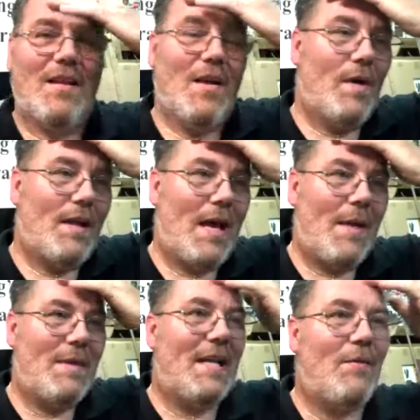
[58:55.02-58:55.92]
Well, I mean,
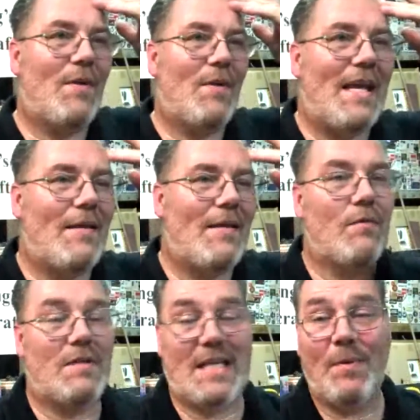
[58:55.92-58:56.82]
he
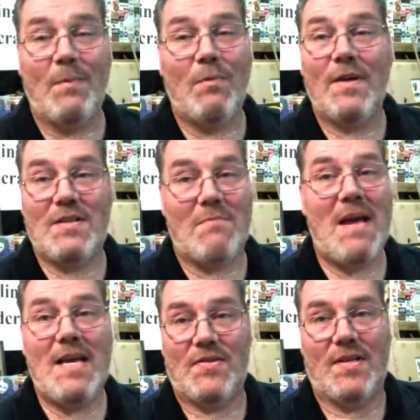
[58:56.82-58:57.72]
Temple Boy is
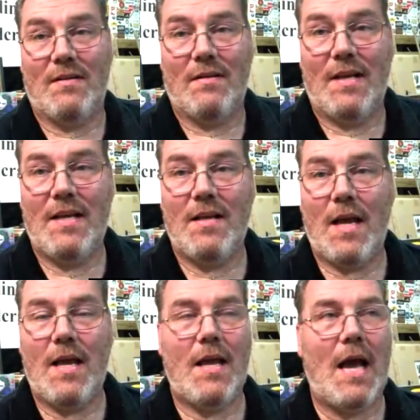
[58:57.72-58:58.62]
amazing.
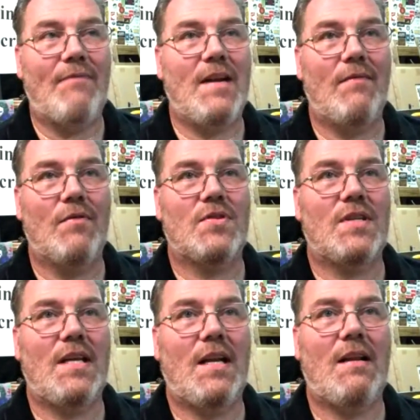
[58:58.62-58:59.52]
I've never
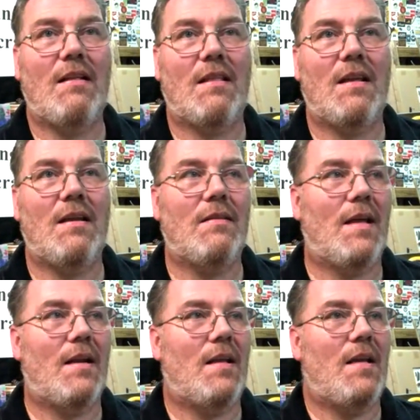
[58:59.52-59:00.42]
seen anything that
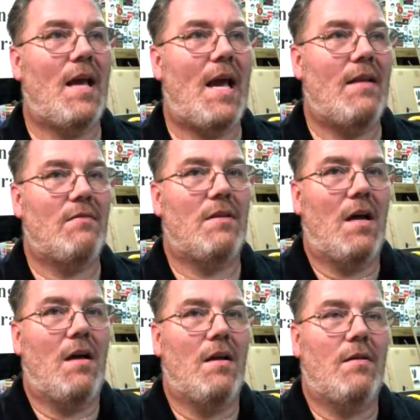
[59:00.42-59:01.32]
he hadn't
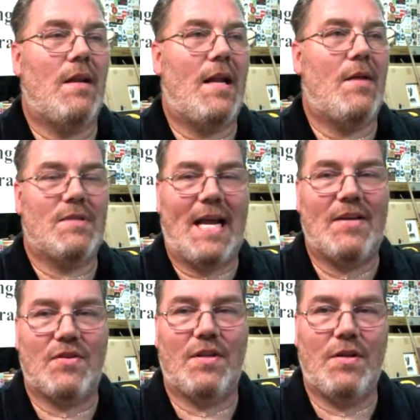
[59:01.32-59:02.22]
done that he was
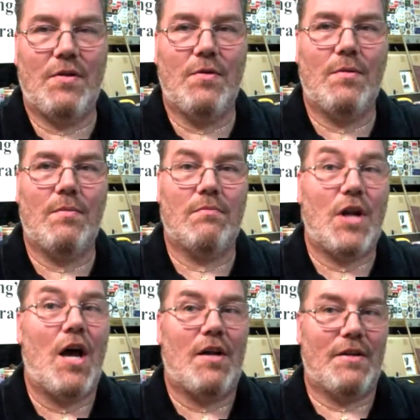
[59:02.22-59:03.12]
asked to do
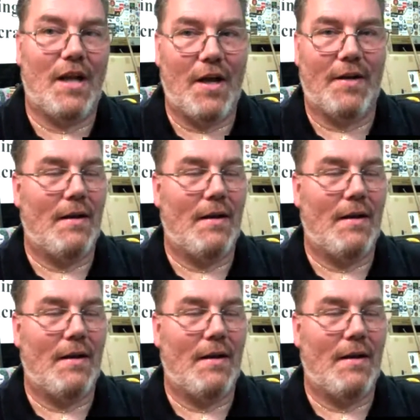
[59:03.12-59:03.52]
not done.